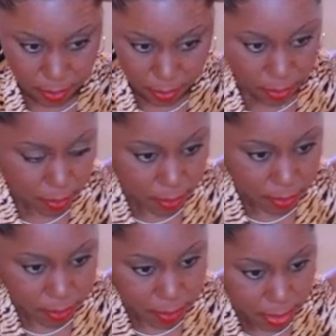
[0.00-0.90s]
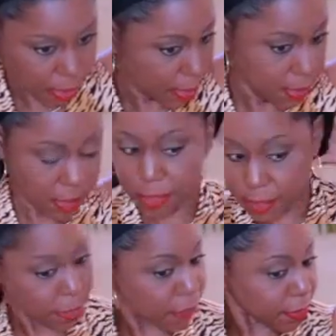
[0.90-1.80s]
or the wig hair.
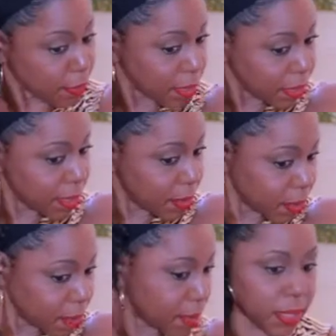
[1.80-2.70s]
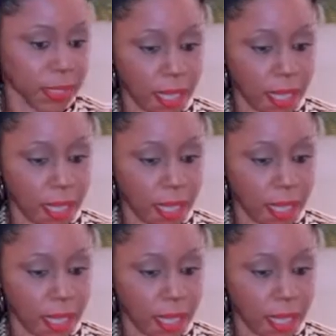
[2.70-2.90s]
Pull this off.